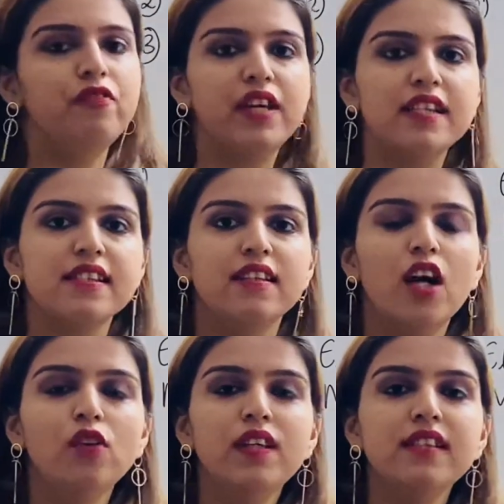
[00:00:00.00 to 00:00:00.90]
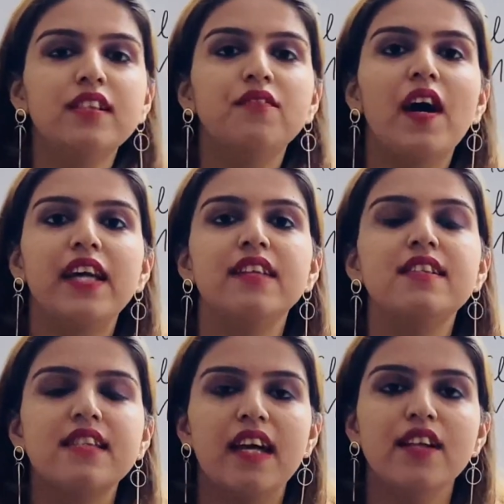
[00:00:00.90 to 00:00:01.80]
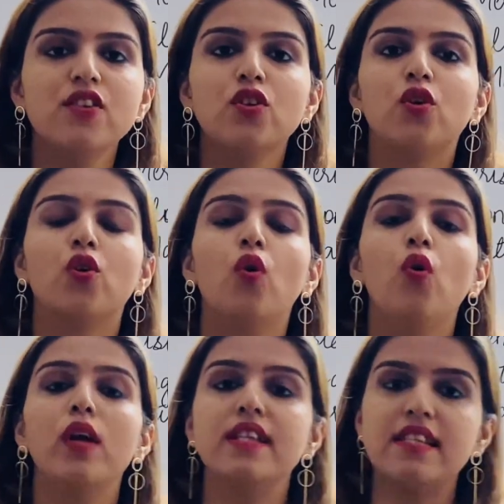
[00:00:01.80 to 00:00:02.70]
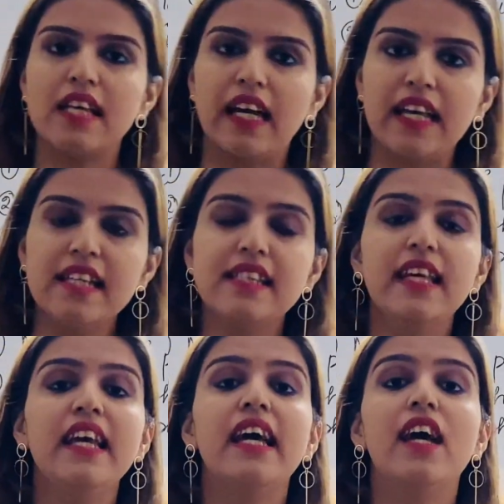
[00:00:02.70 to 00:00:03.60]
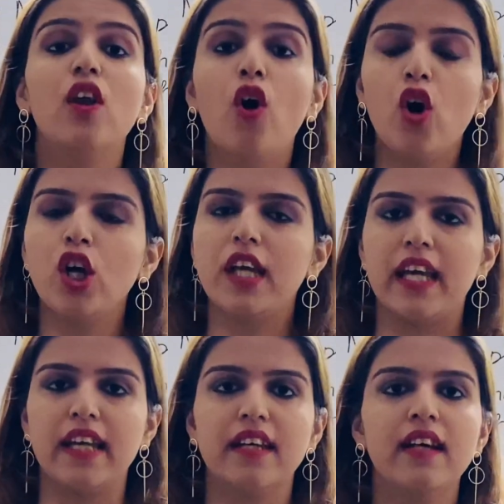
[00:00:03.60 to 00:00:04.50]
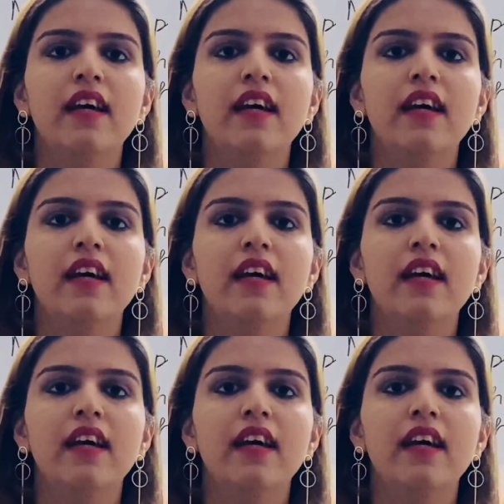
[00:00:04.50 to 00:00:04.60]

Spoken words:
phase. Now these divided cells grow in size, they elongate.